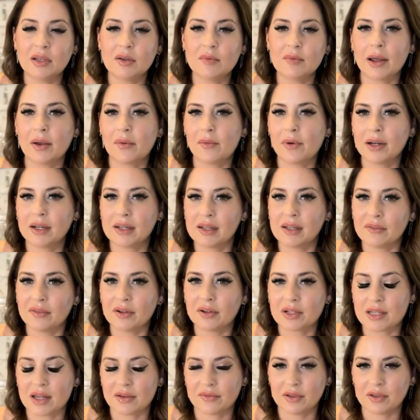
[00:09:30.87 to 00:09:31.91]
You might want to give
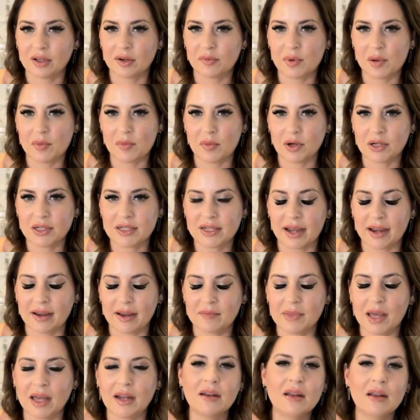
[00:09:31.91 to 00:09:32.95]
yourself a little bit more
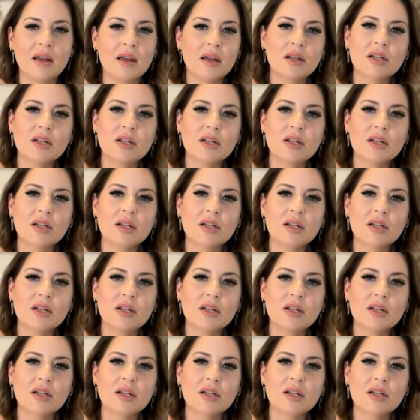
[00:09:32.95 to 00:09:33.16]
time then.